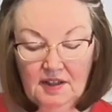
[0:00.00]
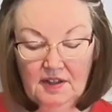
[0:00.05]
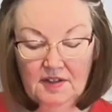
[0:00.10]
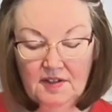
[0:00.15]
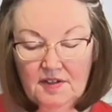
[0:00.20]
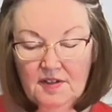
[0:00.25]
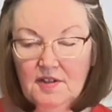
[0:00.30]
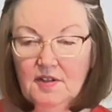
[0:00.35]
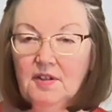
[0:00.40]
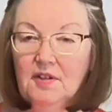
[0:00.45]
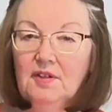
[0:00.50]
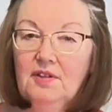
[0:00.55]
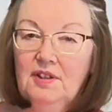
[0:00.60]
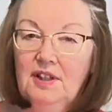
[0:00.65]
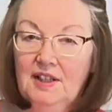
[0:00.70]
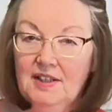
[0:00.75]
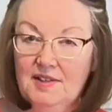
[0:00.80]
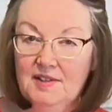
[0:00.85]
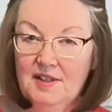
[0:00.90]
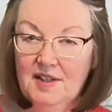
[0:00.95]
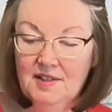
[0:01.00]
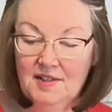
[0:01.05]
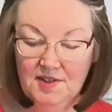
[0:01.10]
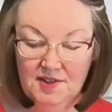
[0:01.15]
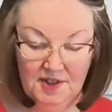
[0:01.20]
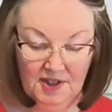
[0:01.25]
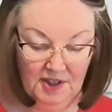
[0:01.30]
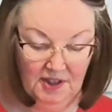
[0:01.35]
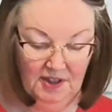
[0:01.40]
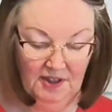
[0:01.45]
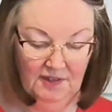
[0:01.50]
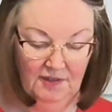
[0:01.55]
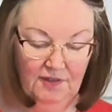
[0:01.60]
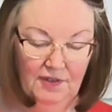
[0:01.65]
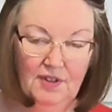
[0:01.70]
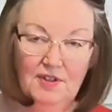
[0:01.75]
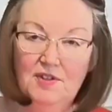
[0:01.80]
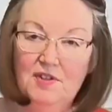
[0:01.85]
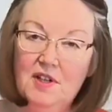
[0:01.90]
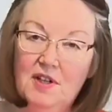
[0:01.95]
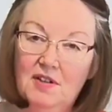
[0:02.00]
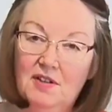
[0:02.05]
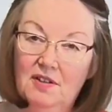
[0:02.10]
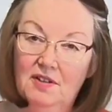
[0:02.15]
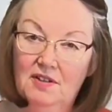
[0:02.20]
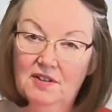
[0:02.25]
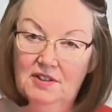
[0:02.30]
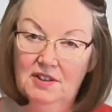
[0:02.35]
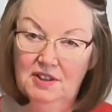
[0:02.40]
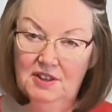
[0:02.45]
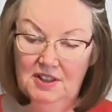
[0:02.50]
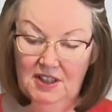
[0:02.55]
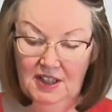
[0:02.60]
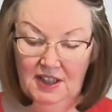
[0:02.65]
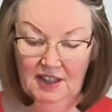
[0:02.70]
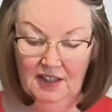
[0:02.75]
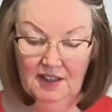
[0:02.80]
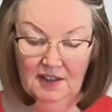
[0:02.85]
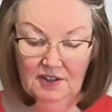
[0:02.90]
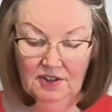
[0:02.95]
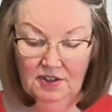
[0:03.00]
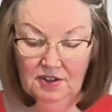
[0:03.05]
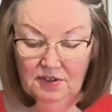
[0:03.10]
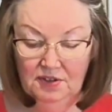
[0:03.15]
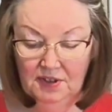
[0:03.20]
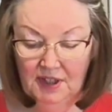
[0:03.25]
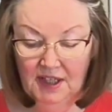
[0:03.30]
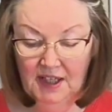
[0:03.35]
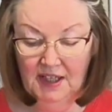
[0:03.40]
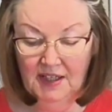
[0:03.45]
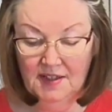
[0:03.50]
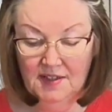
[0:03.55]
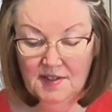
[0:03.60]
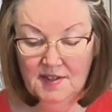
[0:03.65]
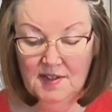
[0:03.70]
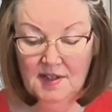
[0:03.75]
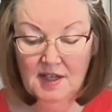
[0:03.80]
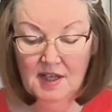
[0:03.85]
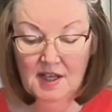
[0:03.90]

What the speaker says: So let's get started. First I'm going to take 2 eggs